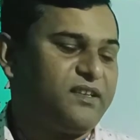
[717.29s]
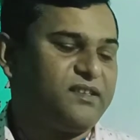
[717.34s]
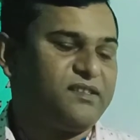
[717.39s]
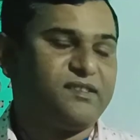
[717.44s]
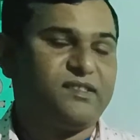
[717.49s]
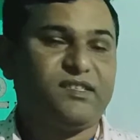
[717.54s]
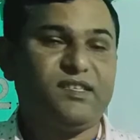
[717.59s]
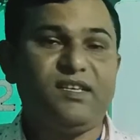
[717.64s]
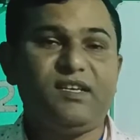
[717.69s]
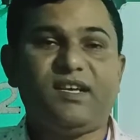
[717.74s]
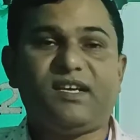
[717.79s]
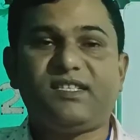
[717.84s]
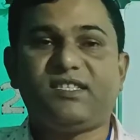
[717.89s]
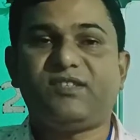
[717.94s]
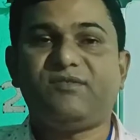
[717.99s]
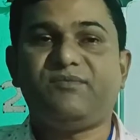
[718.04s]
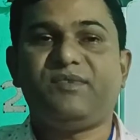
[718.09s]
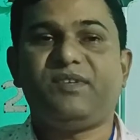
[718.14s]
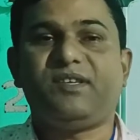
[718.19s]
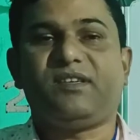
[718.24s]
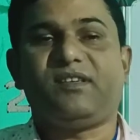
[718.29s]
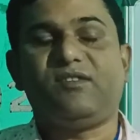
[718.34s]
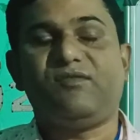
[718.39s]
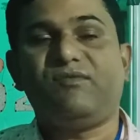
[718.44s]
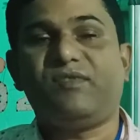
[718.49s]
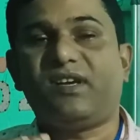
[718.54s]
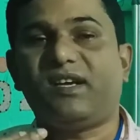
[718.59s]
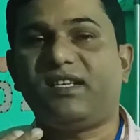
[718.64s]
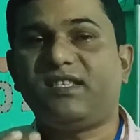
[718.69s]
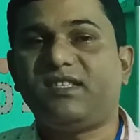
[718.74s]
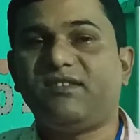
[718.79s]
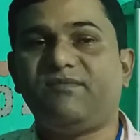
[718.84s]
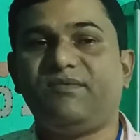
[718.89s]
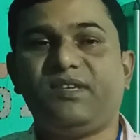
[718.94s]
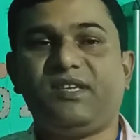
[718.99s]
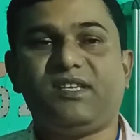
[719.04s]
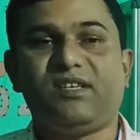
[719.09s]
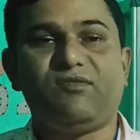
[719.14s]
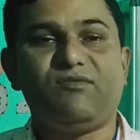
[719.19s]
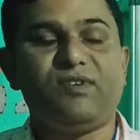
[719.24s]
still achieving, you are
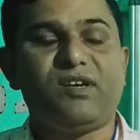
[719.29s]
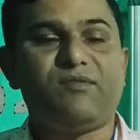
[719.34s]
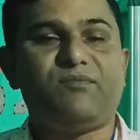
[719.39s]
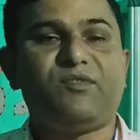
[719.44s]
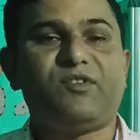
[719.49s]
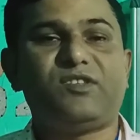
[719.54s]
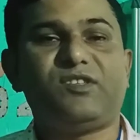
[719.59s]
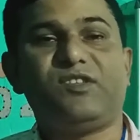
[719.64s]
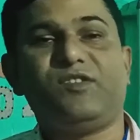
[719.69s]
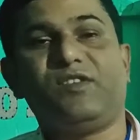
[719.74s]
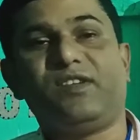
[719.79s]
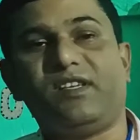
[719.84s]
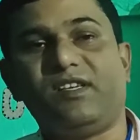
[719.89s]
pursuing,